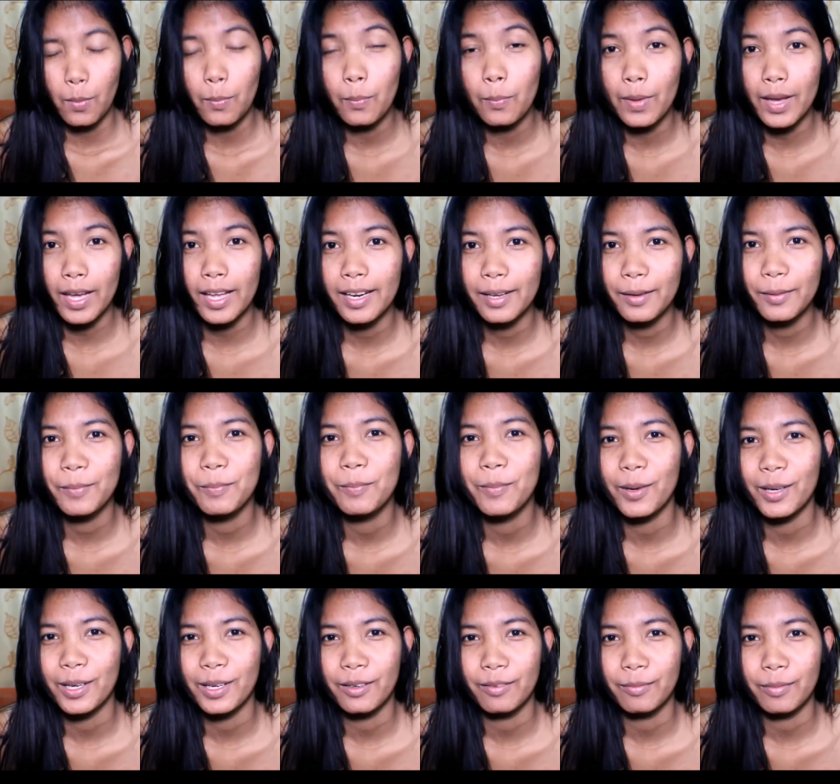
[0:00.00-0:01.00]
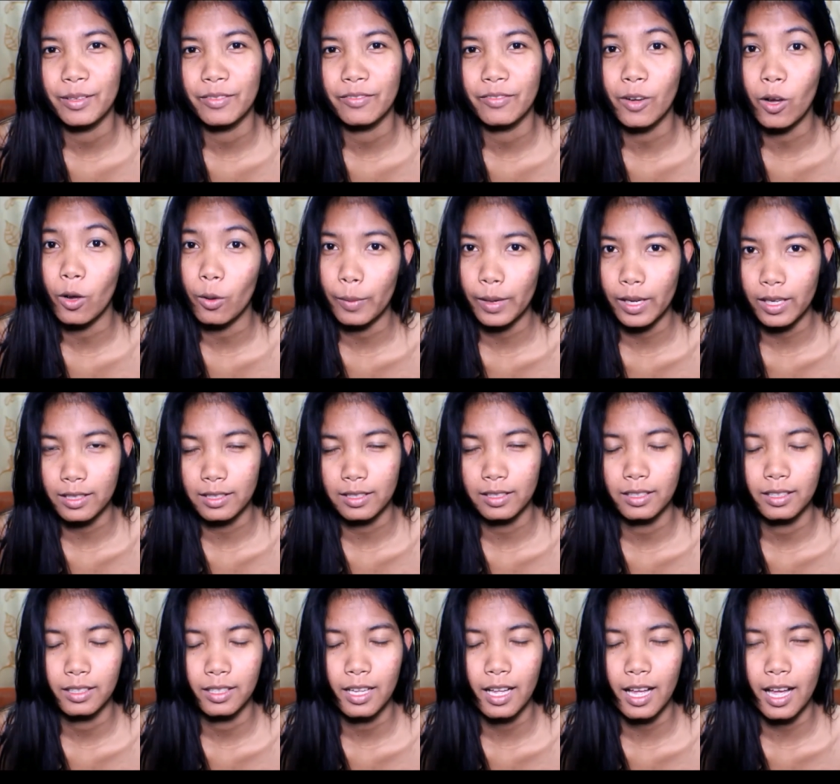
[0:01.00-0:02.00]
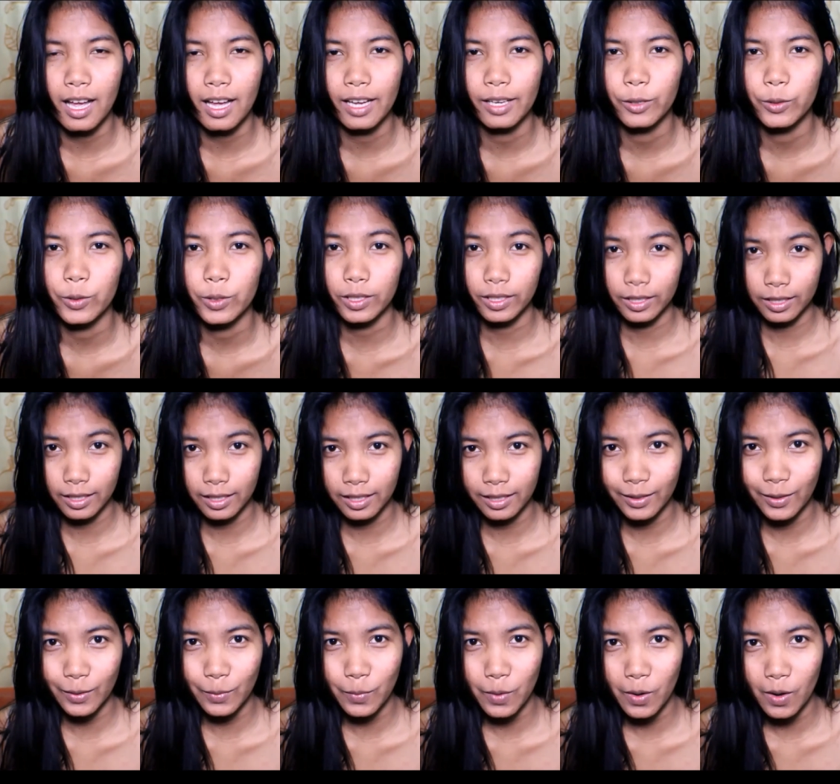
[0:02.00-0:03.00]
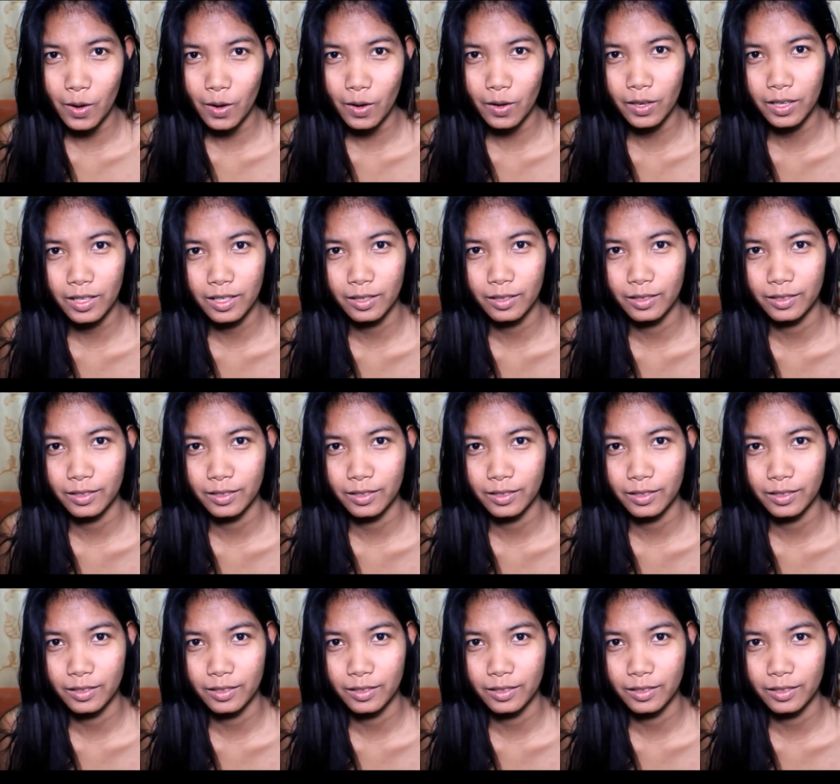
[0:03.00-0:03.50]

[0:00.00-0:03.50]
better more than before because I don't sick no more